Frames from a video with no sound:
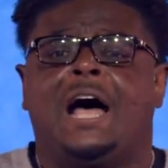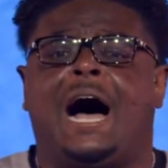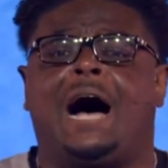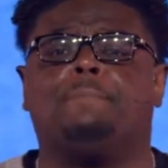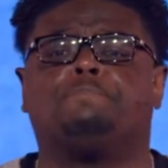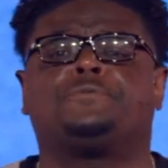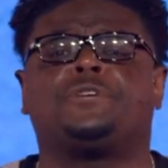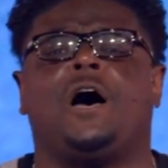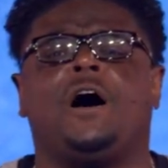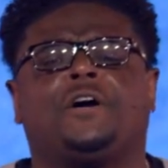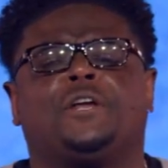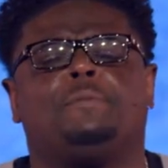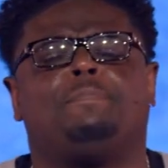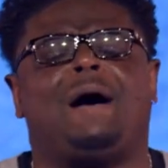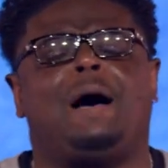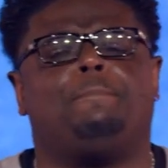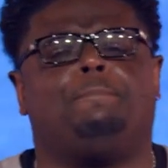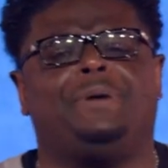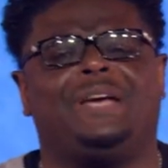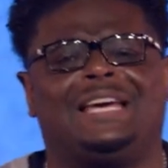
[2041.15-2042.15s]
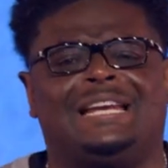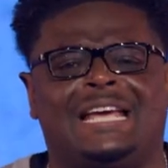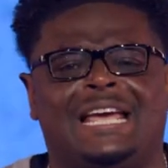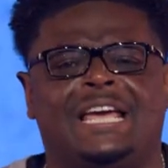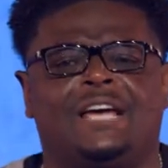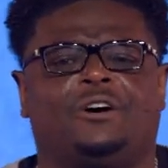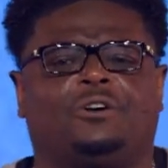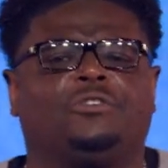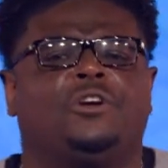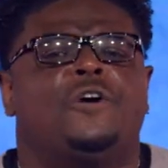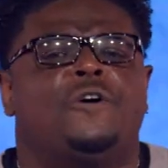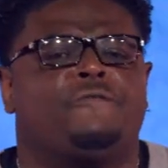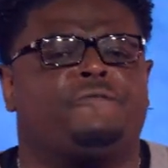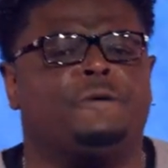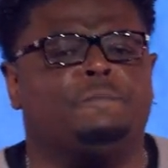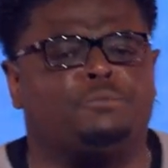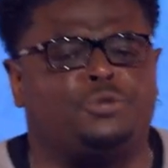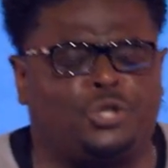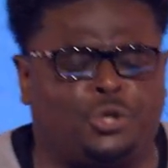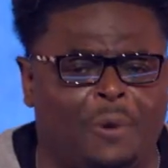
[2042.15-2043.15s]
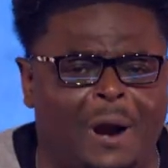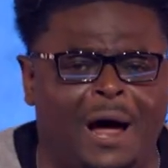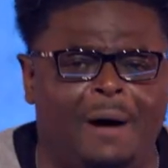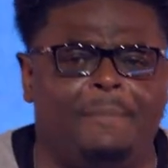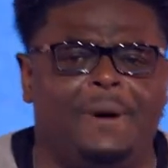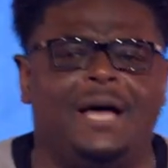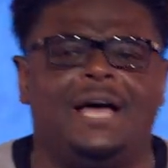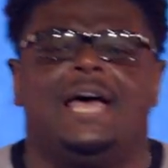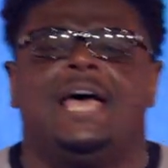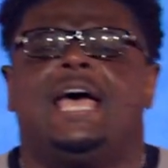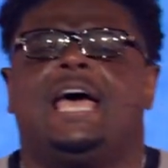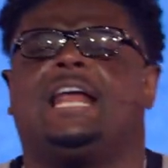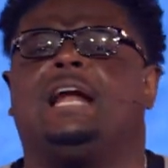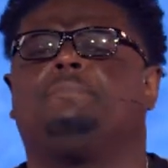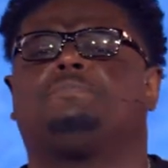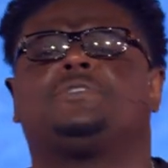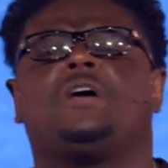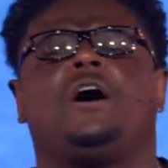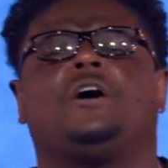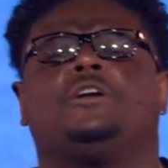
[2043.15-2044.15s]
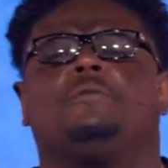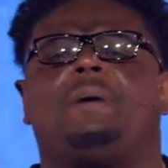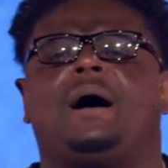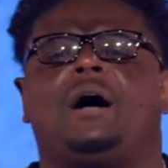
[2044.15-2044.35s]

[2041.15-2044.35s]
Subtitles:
I'm talking about being healed from trauma, and I'm talking